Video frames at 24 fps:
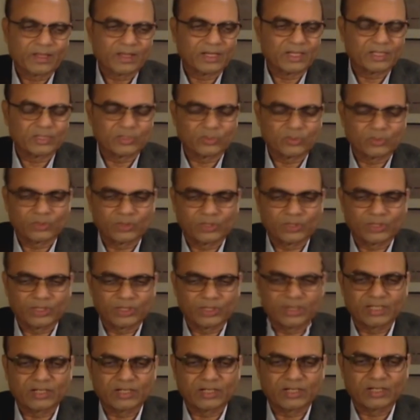is only in the
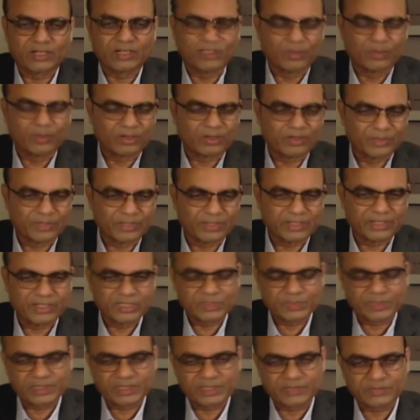common raw material
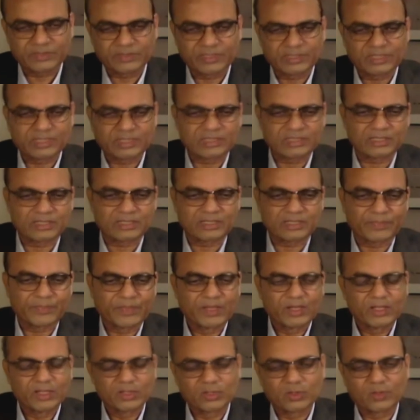space, which is uh,
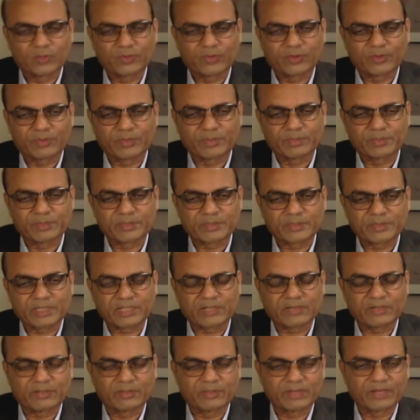so from the perspective of
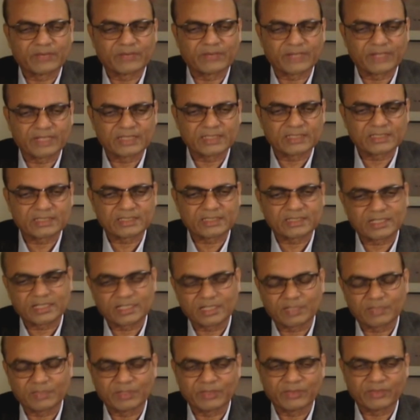number of days, etc. It
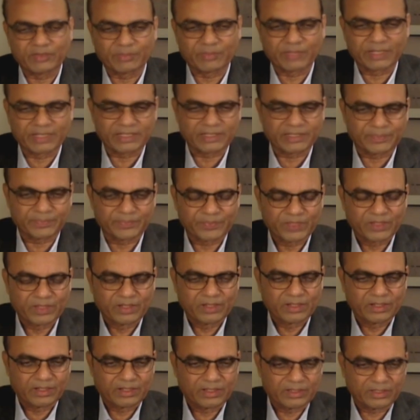will be even better
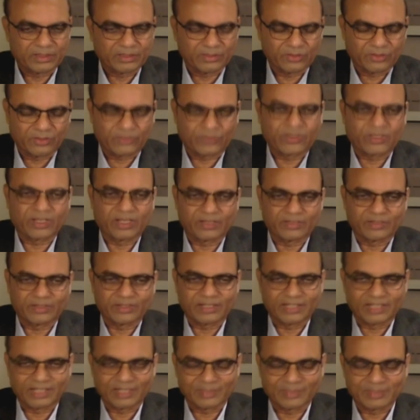than what we have in
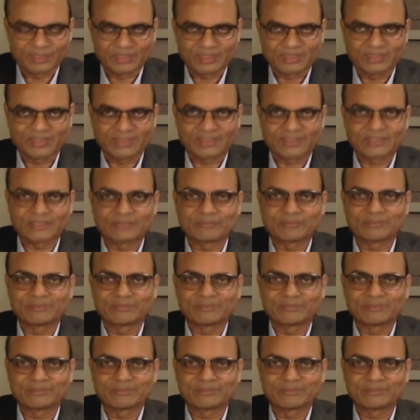the EMS industry.